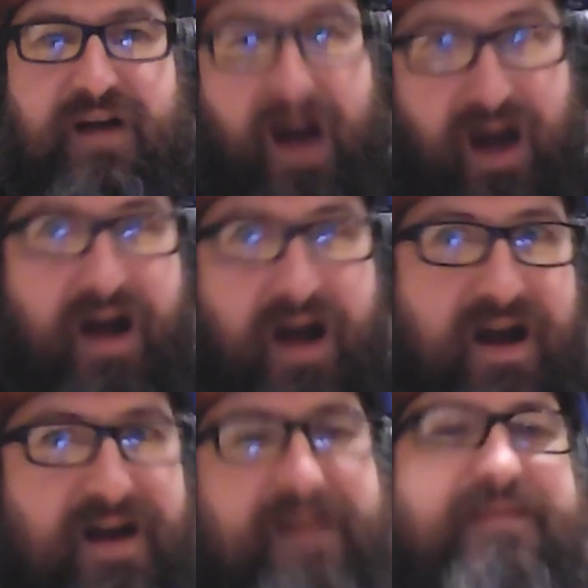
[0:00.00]

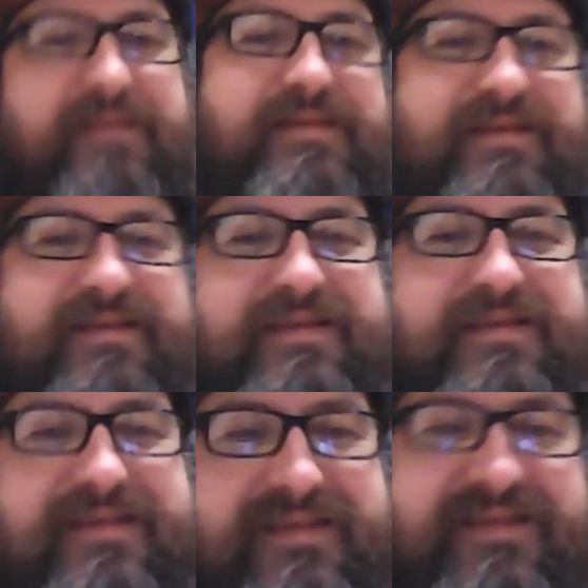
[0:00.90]

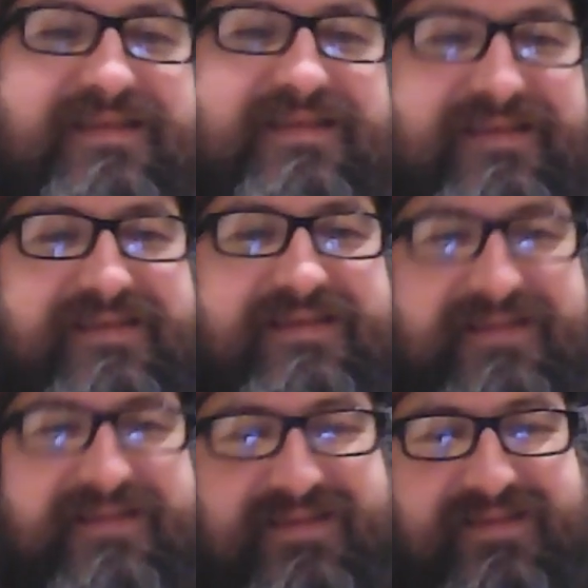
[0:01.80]

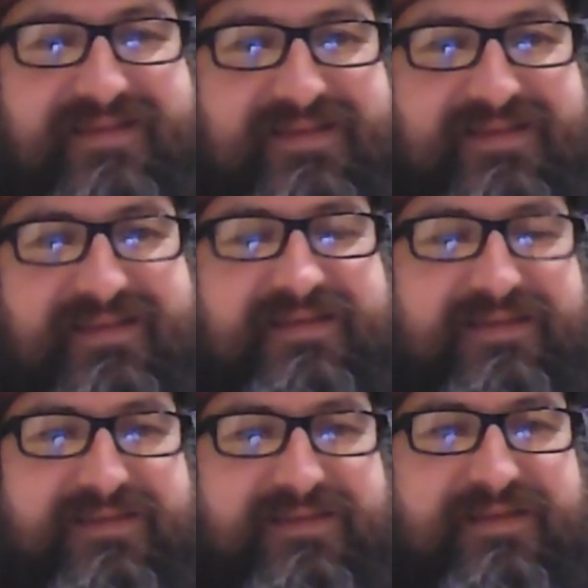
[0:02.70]

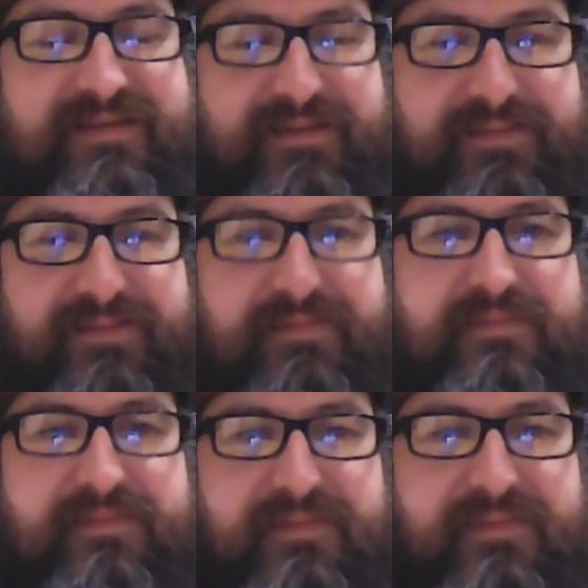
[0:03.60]

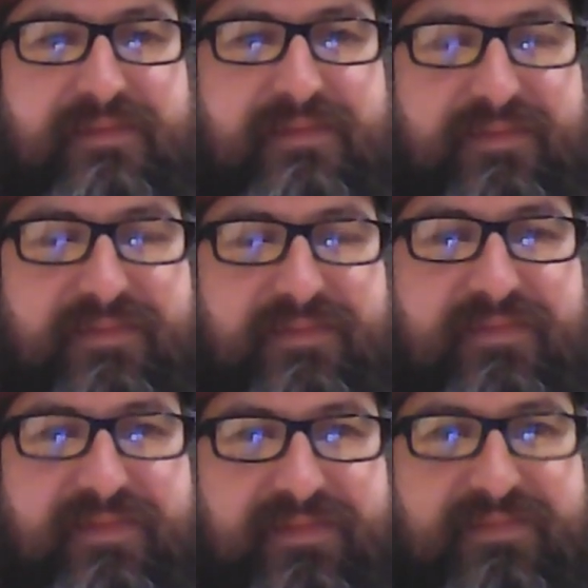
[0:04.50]

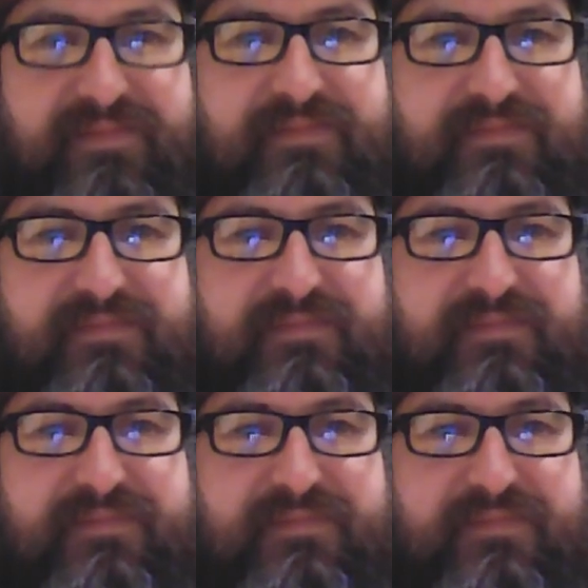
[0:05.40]

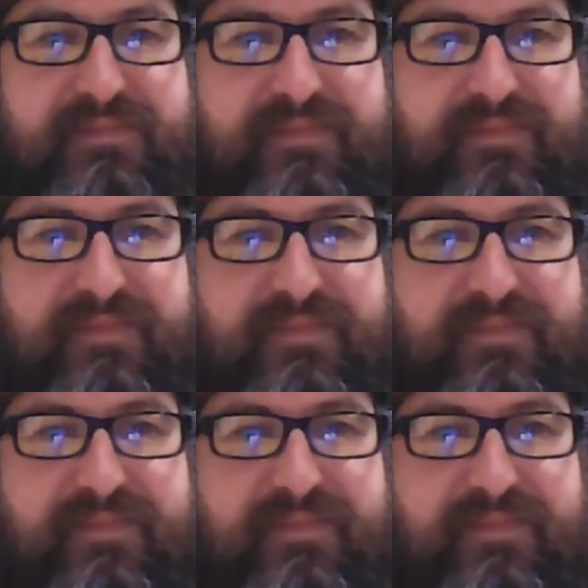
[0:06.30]
[no speech]